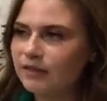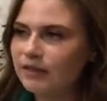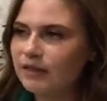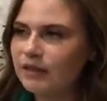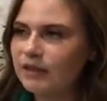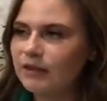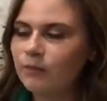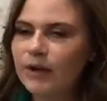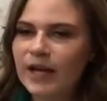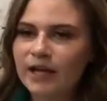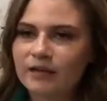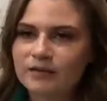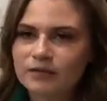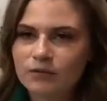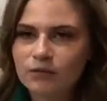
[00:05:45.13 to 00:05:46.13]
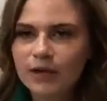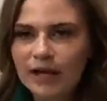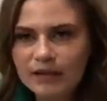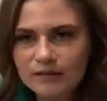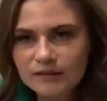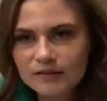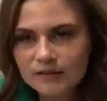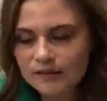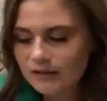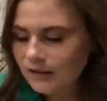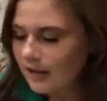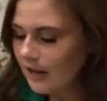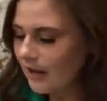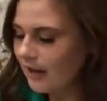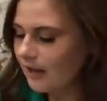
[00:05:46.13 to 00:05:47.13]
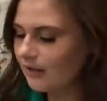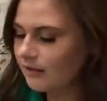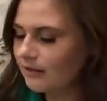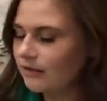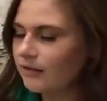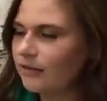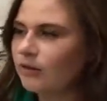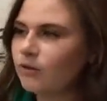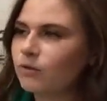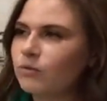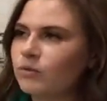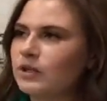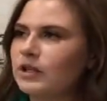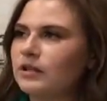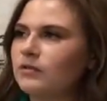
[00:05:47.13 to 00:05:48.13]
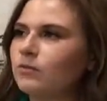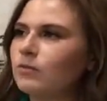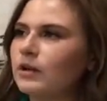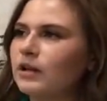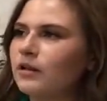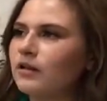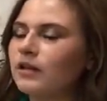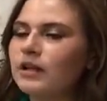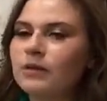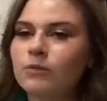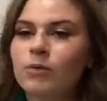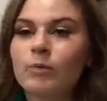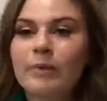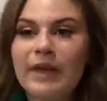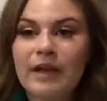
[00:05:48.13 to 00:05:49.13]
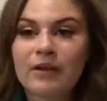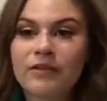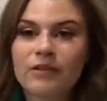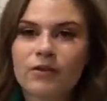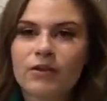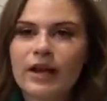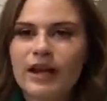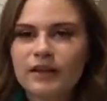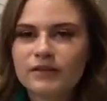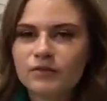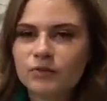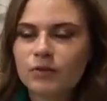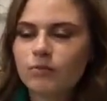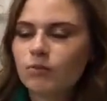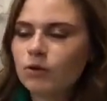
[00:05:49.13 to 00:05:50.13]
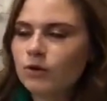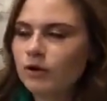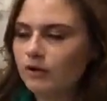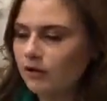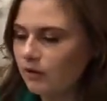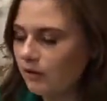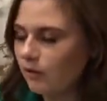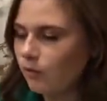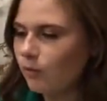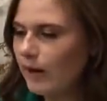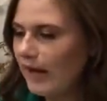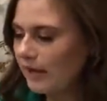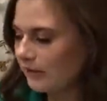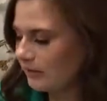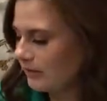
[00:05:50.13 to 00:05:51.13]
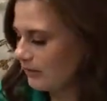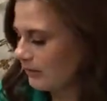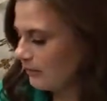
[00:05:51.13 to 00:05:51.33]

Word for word: the wax cracks and the queen will repair the cracks with more wax.